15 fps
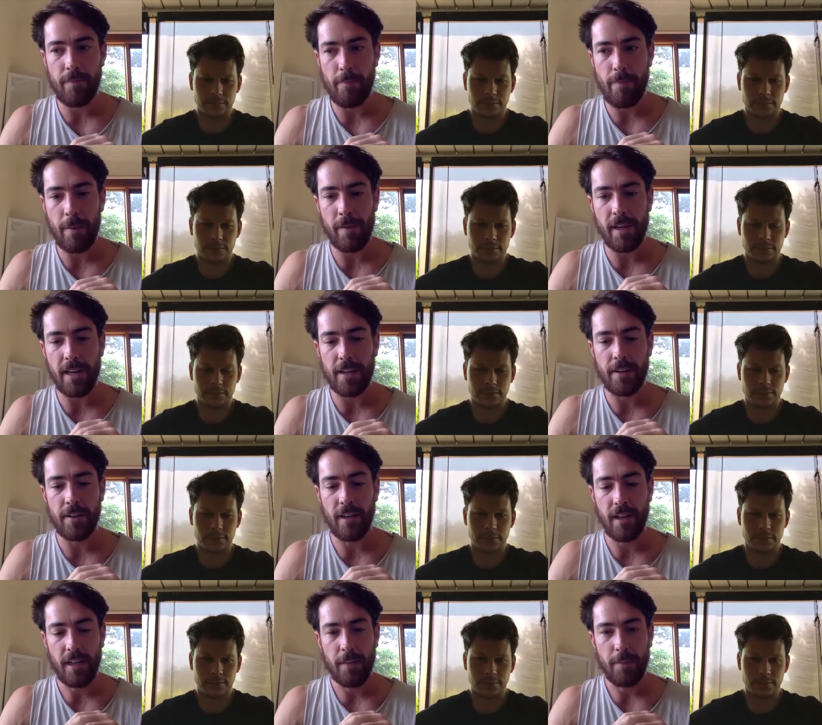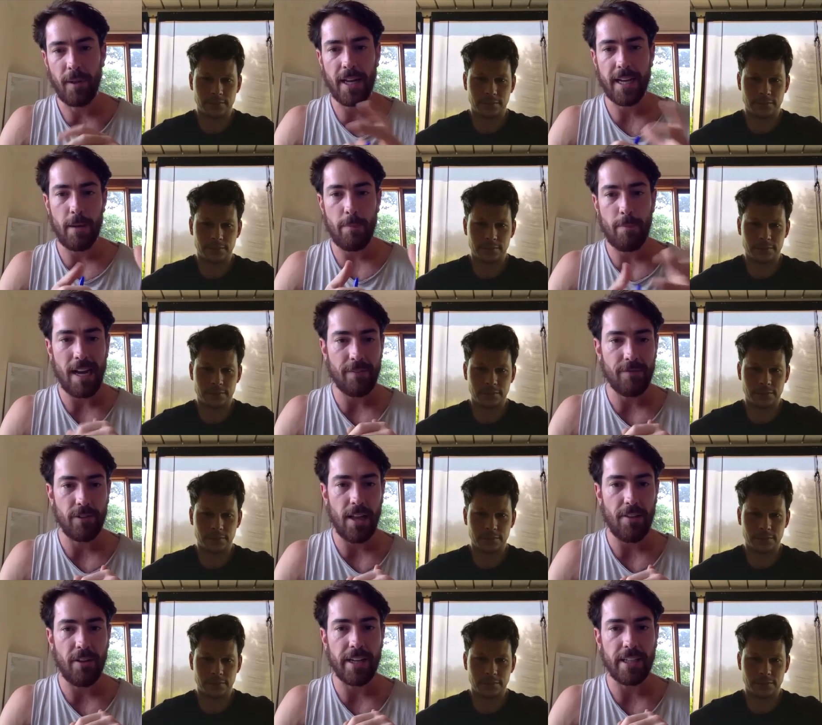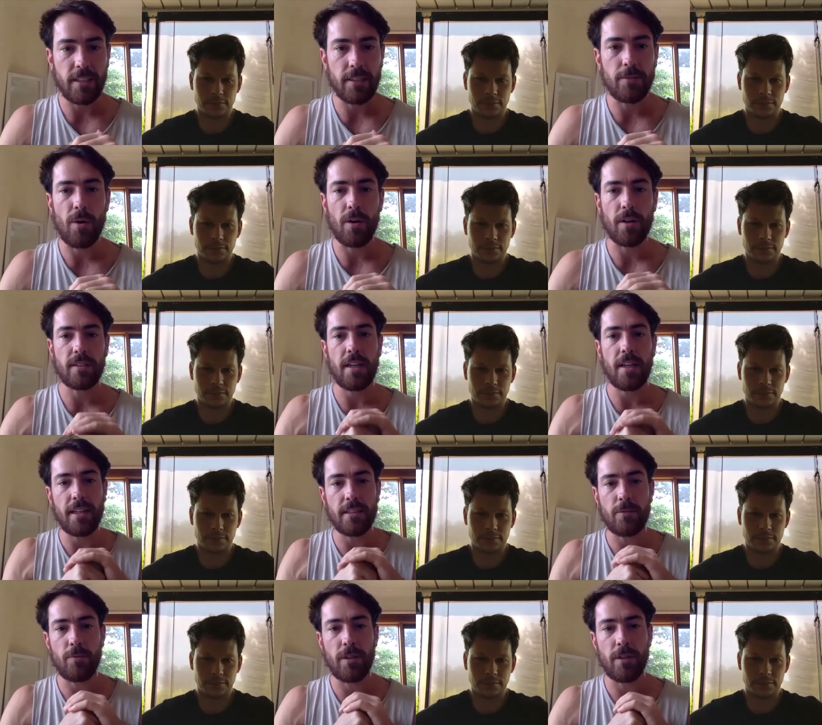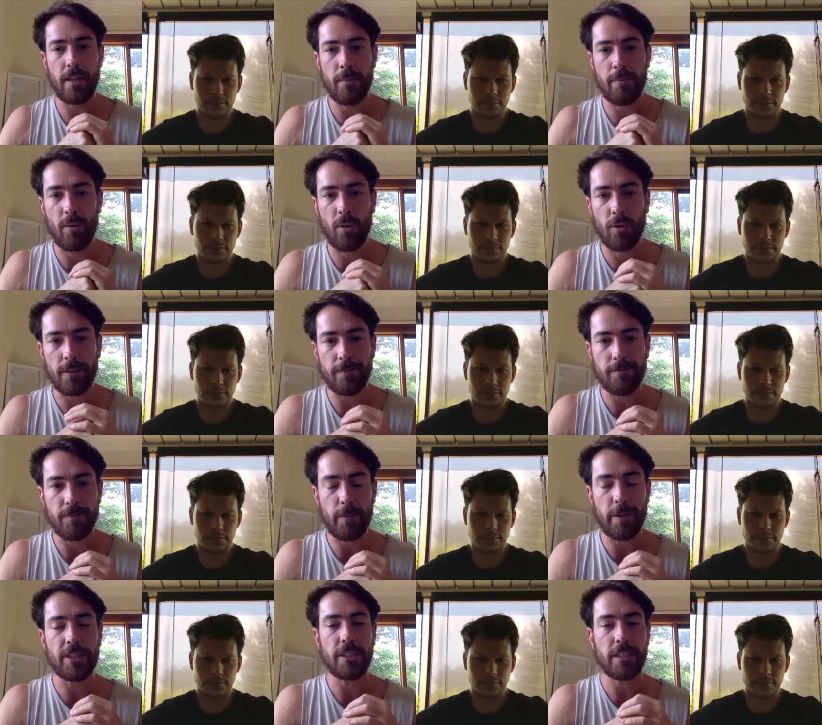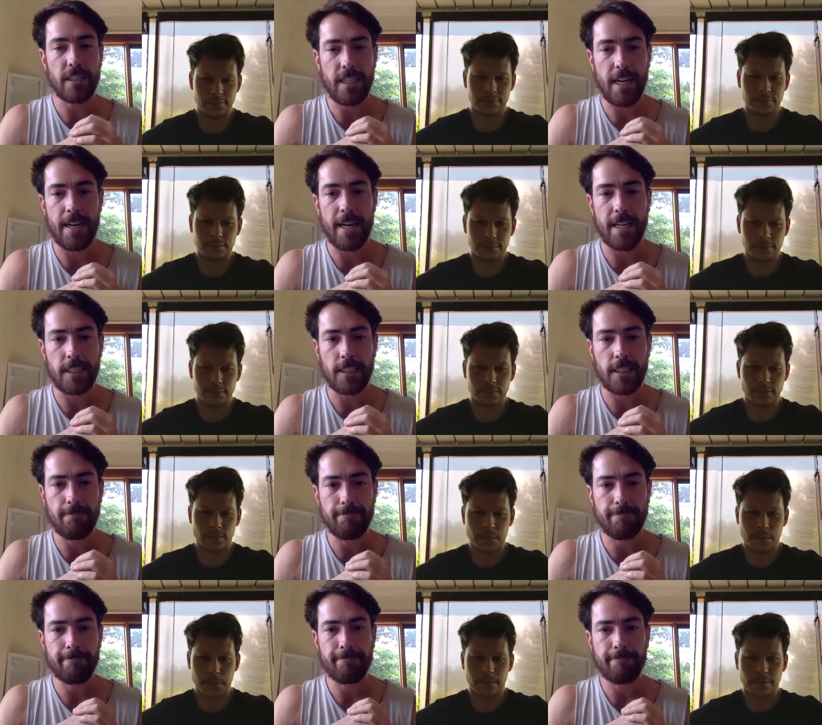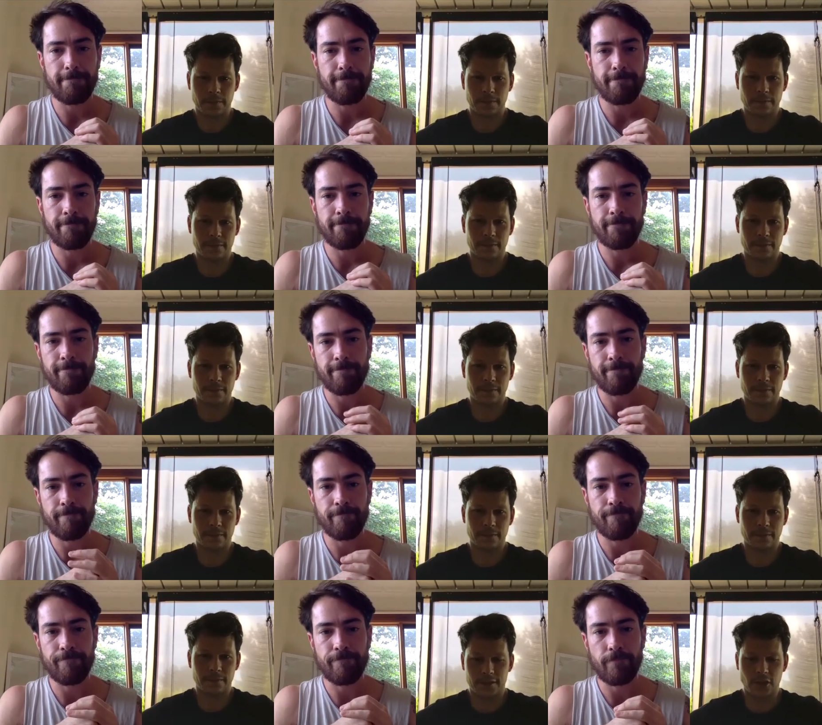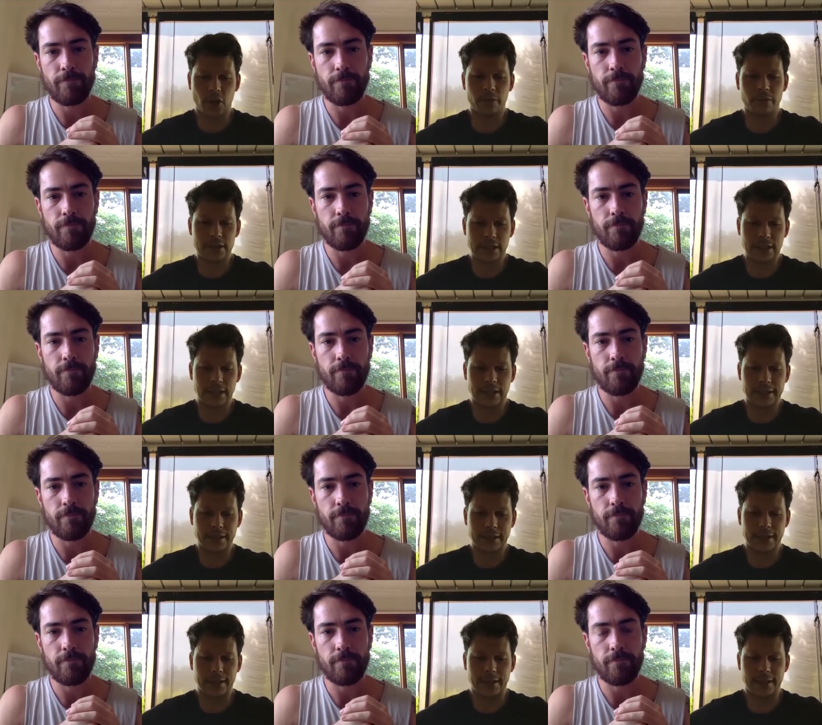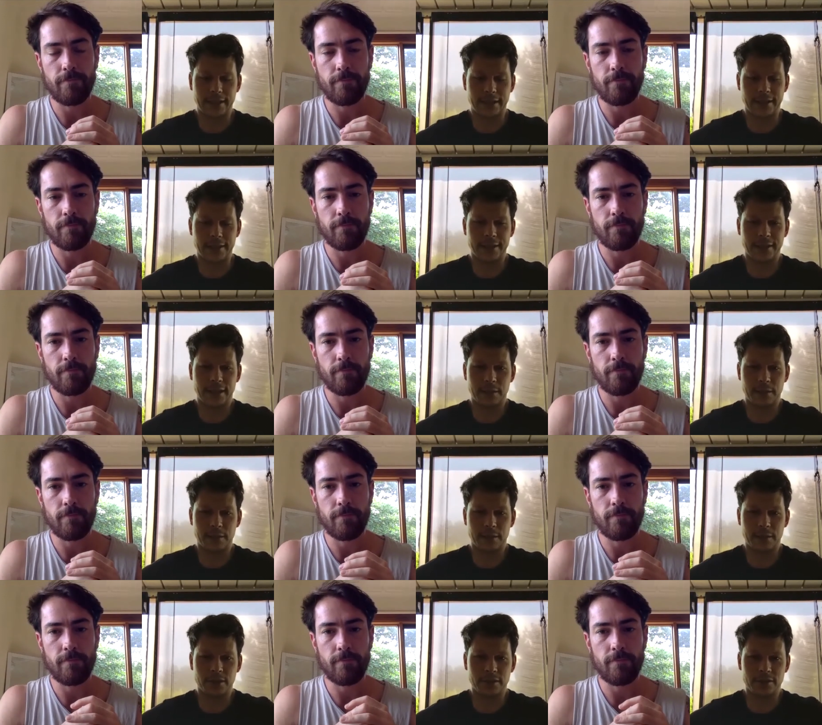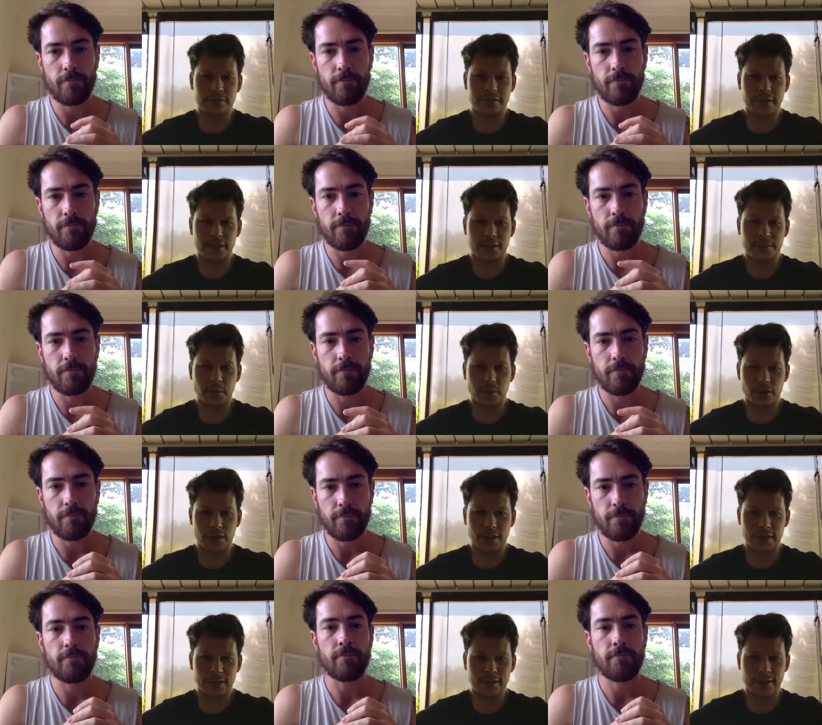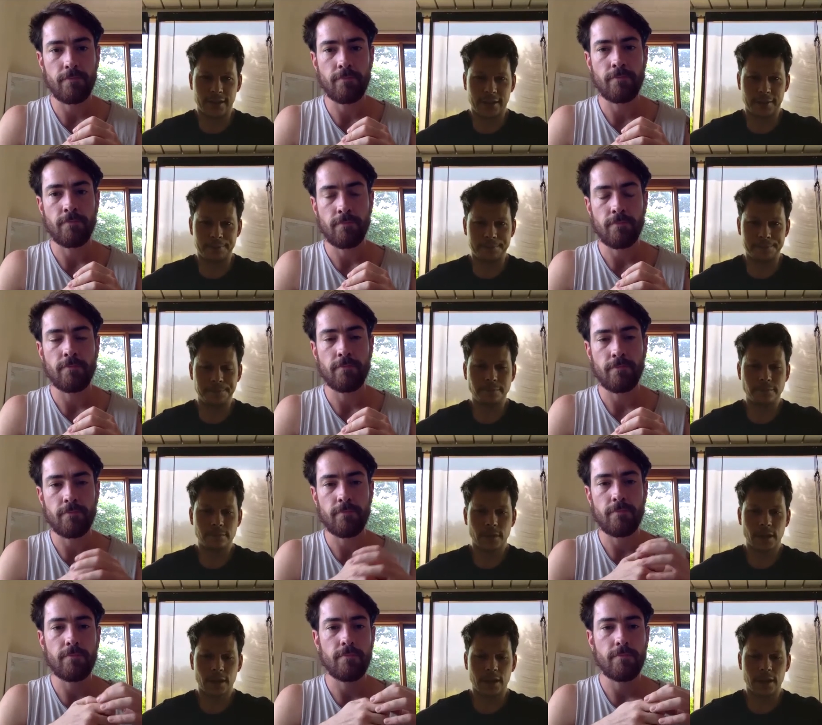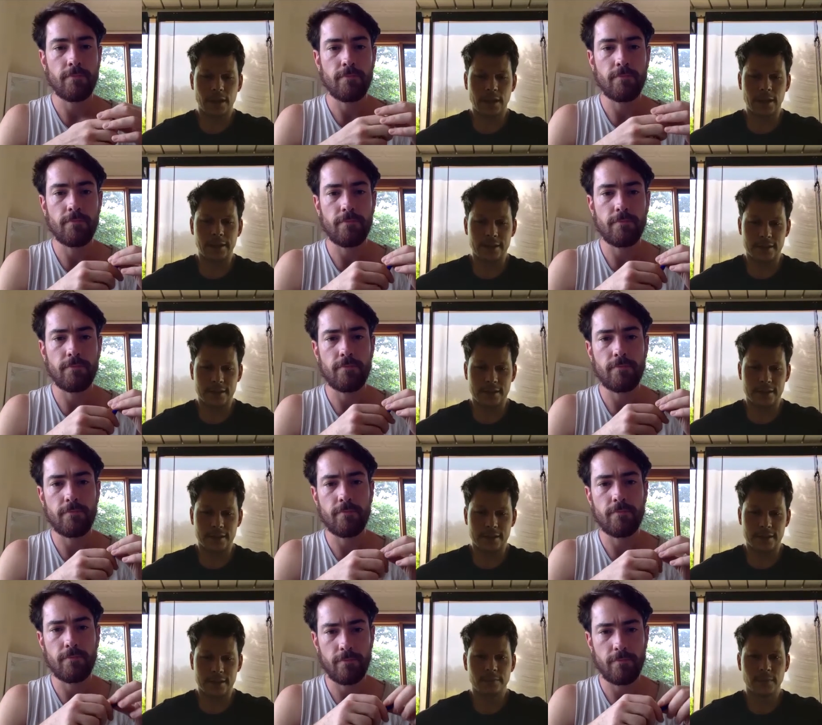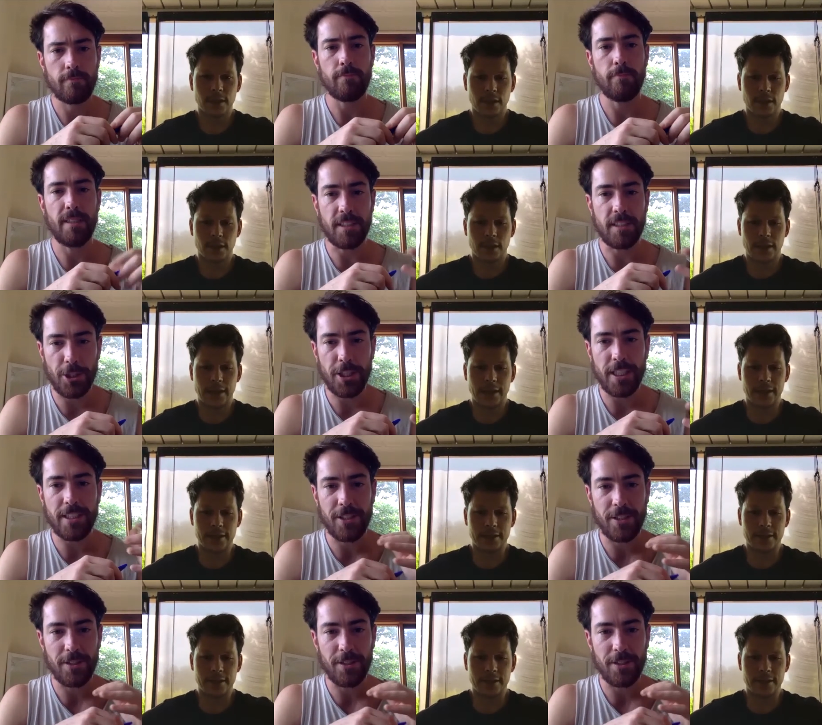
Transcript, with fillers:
Speaker 1: maybe you can plug Impactful Athletics as well, because I think it's really important, especially in this day and age.
Speaker 2: So obviously, like I, I'm on Facebook and um, uh, Instagram. Mr. Is,